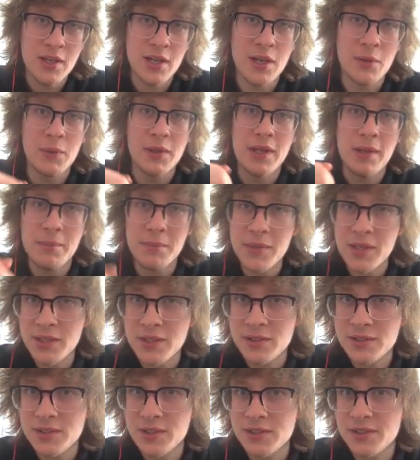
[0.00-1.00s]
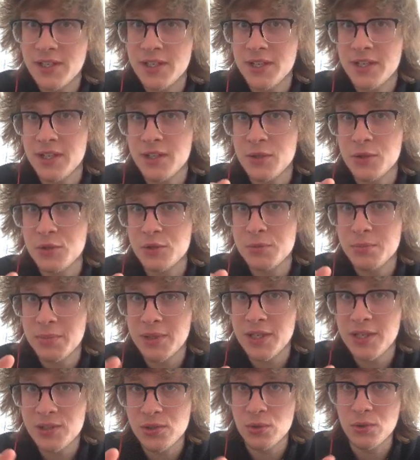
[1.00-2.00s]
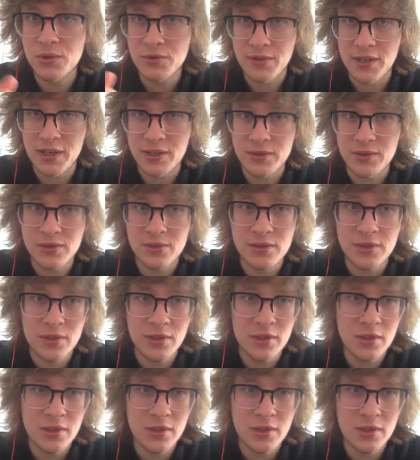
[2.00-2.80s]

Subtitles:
And what that means is that I can use placeholder values.